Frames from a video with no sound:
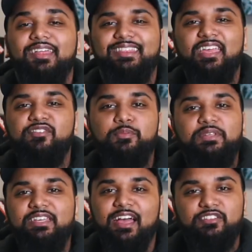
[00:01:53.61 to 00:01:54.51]
The A V
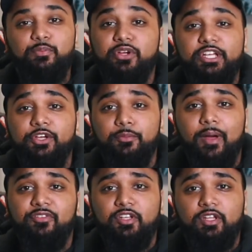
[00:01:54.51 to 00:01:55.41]
P has a pretty good
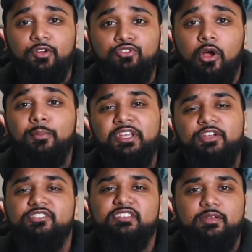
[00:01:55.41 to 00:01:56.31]
mouth-to-lung draw, but
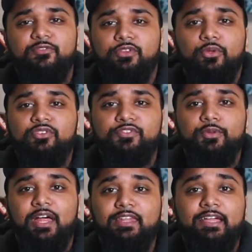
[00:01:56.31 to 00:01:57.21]
here's a tip for those of
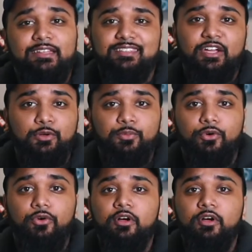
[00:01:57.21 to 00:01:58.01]
you that like a tighter pull.